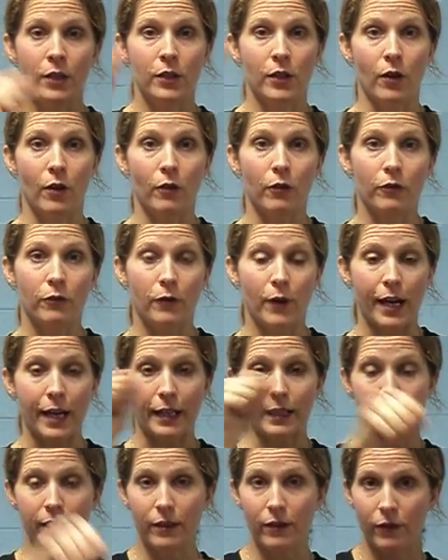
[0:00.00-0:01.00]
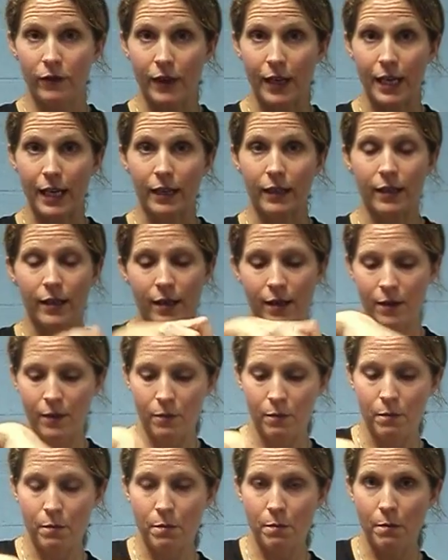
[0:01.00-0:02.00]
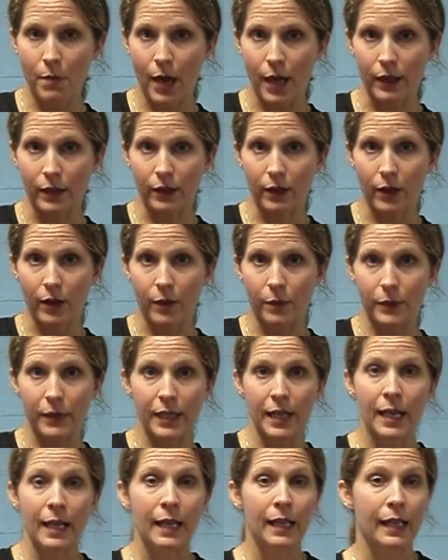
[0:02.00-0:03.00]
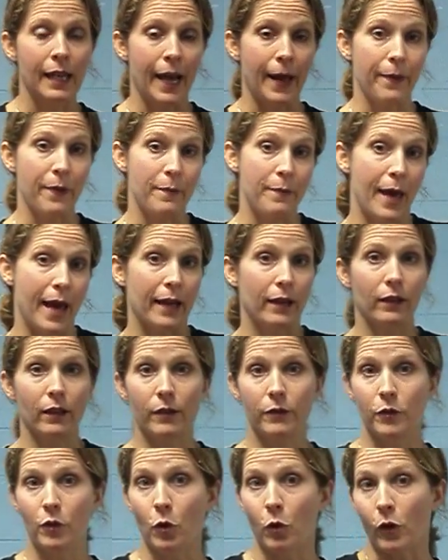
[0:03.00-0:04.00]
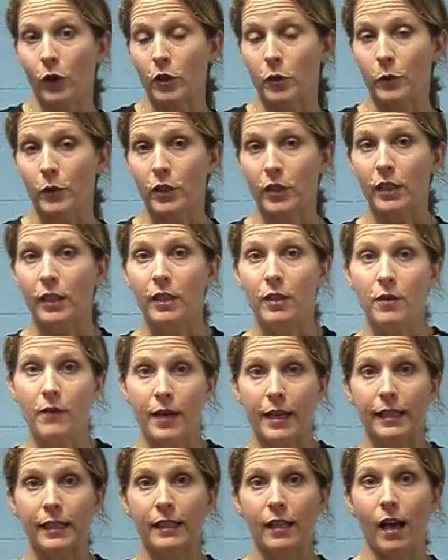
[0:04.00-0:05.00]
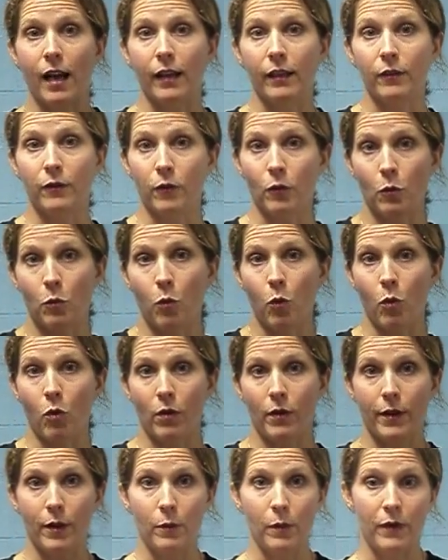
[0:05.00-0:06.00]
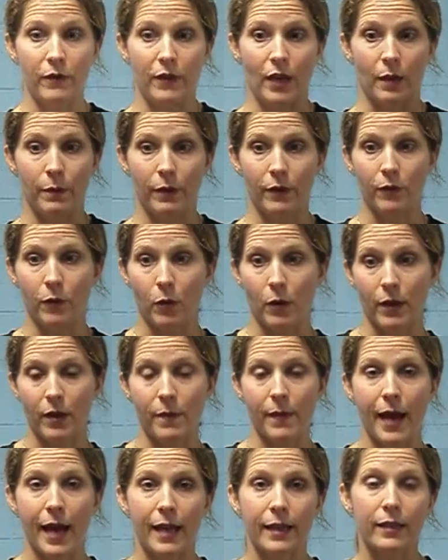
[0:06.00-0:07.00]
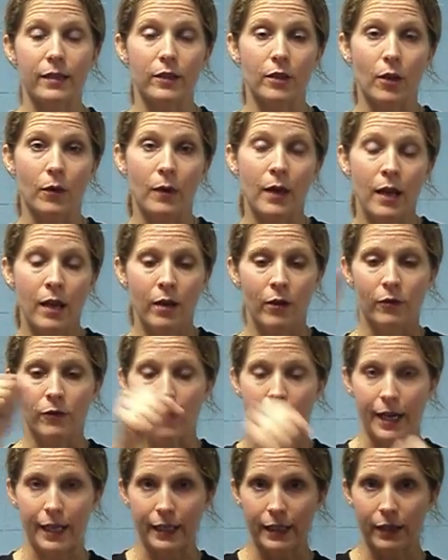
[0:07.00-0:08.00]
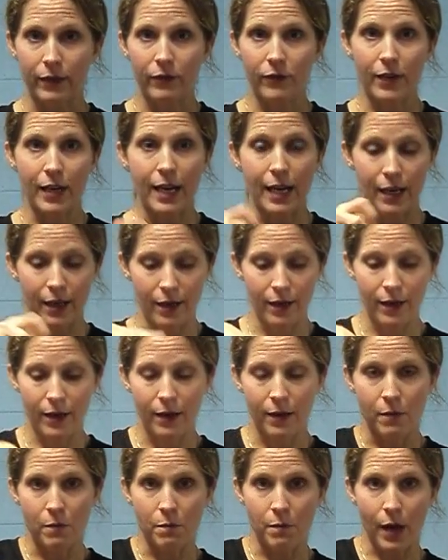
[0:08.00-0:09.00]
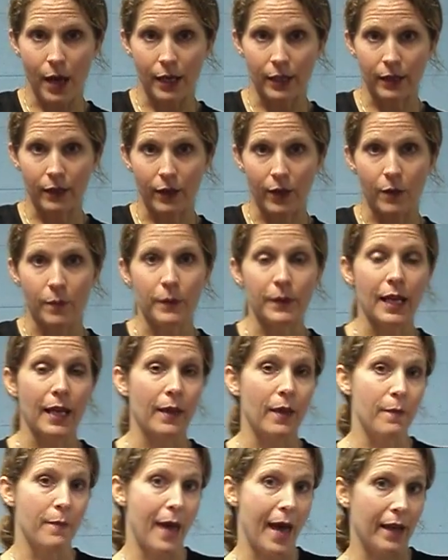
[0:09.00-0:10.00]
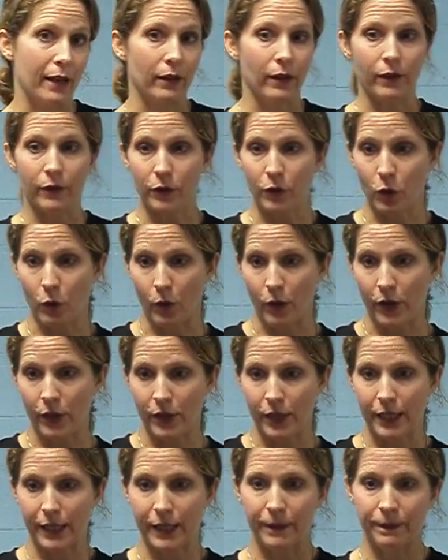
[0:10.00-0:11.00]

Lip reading: So Franks defeat Muslims at the Battle of Tours. We're just going to do that sign for war that we've done before in the past. So Franks defeat Muslims at the Battle of Tours.